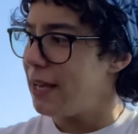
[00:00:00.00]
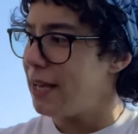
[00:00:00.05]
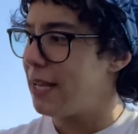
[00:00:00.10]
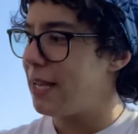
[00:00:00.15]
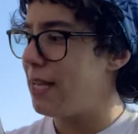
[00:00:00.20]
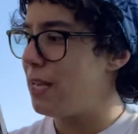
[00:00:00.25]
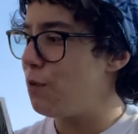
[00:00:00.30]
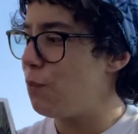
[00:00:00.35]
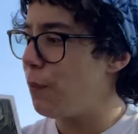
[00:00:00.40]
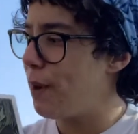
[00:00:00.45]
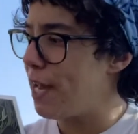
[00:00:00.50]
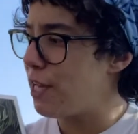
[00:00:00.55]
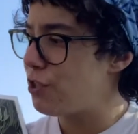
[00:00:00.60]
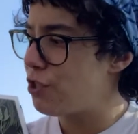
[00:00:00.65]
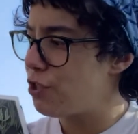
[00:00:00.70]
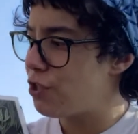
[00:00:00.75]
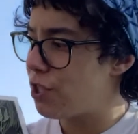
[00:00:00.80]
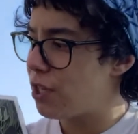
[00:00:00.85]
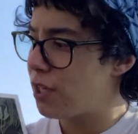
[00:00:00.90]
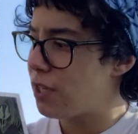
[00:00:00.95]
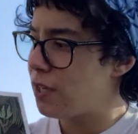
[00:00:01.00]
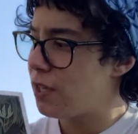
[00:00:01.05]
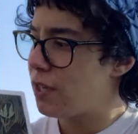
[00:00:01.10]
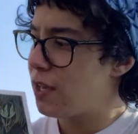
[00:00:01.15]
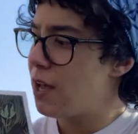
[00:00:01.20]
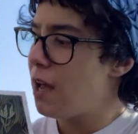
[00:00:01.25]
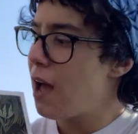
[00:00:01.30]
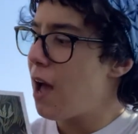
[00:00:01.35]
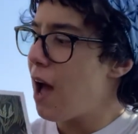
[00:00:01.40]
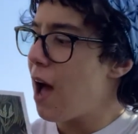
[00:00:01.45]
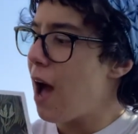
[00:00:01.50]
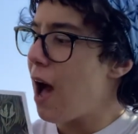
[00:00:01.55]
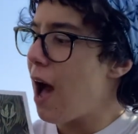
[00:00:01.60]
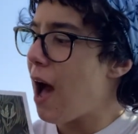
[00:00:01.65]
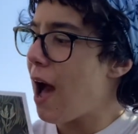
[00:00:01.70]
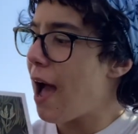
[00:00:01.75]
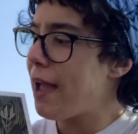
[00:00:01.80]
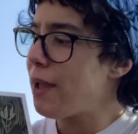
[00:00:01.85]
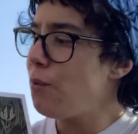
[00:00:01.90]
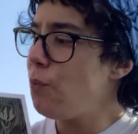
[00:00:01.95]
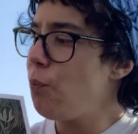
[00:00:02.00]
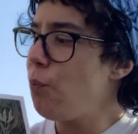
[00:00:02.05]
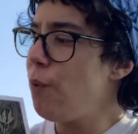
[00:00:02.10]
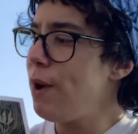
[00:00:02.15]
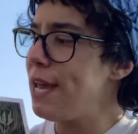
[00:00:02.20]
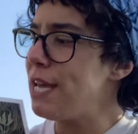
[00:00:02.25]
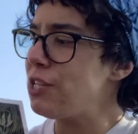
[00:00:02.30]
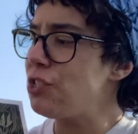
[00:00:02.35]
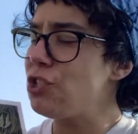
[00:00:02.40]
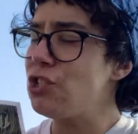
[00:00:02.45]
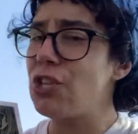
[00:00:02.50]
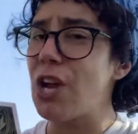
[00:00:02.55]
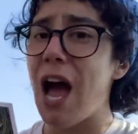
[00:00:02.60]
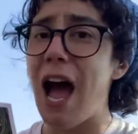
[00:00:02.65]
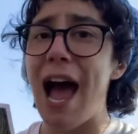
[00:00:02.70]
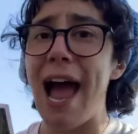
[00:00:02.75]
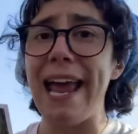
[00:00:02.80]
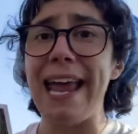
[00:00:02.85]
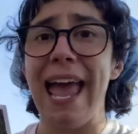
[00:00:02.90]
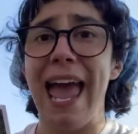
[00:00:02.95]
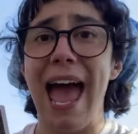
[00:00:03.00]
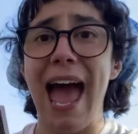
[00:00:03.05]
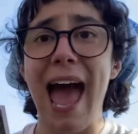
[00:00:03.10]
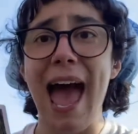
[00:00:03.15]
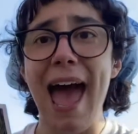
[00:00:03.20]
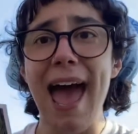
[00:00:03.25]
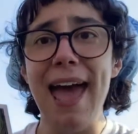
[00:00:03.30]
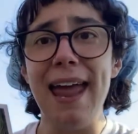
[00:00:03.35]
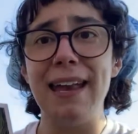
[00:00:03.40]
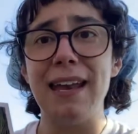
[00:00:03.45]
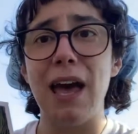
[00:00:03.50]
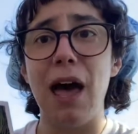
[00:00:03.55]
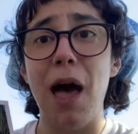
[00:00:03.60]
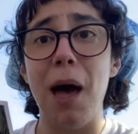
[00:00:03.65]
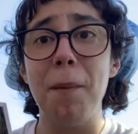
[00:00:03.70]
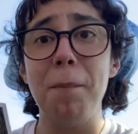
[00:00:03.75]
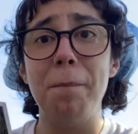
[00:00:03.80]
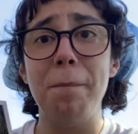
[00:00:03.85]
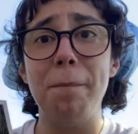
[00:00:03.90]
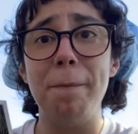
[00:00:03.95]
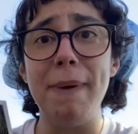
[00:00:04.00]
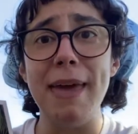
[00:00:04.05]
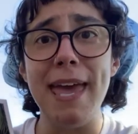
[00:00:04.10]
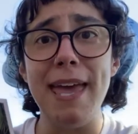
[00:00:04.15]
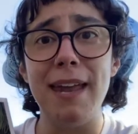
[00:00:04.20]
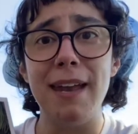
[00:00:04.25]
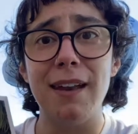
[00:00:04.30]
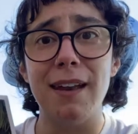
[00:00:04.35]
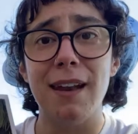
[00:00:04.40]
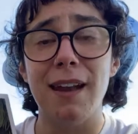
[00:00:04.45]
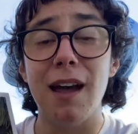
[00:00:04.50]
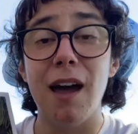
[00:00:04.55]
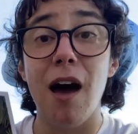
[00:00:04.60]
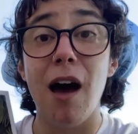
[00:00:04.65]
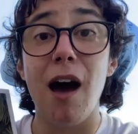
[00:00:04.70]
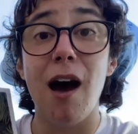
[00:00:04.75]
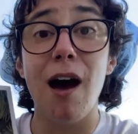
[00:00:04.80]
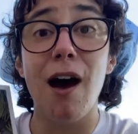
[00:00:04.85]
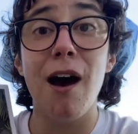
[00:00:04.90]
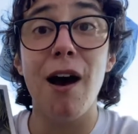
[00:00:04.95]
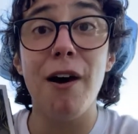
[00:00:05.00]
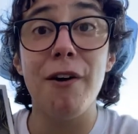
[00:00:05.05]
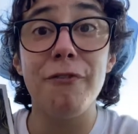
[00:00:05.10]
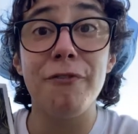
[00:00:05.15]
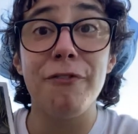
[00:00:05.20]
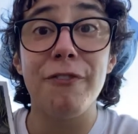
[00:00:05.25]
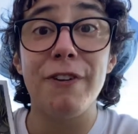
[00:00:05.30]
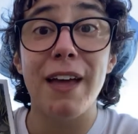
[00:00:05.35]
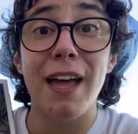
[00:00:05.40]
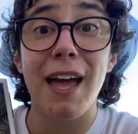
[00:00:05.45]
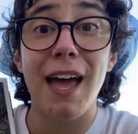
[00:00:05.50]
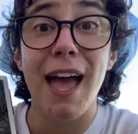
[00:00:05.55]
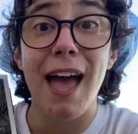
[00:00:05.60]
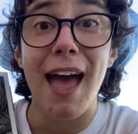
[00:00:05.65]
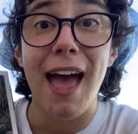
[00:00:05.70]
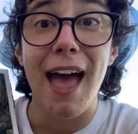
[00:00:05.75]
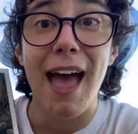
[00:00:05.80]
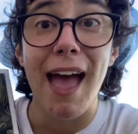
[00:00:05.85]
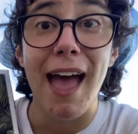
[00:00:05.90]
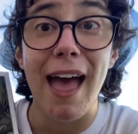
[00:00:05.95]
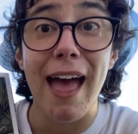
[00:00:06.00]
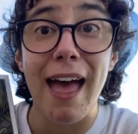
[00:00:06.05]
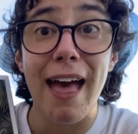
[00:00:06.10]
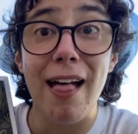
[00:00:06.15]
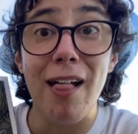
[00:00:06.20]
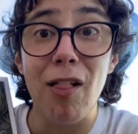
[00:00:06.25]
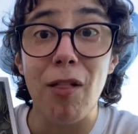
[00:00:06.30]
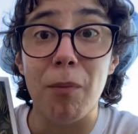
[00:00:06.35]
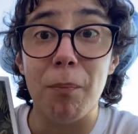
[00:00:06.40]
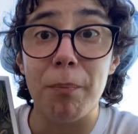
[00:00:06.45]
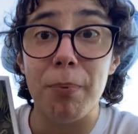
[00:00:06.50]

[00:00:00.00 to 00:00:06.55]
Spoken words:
He wished, I wish I had a bit of help.